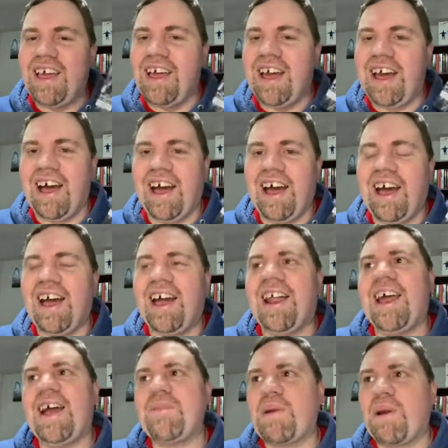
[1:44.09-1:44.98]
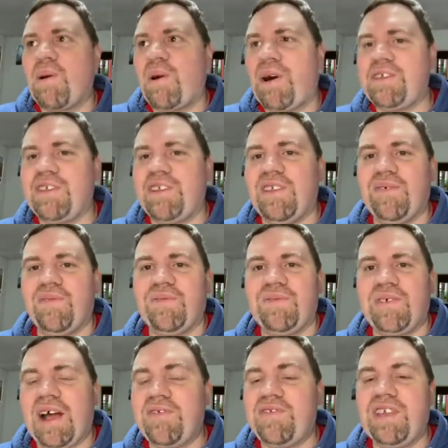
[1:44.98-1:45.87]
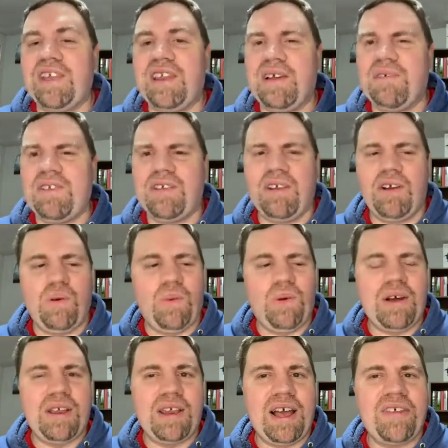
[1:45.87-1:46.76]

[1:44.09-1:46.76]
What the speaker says: And I remember watching I've seen every single one.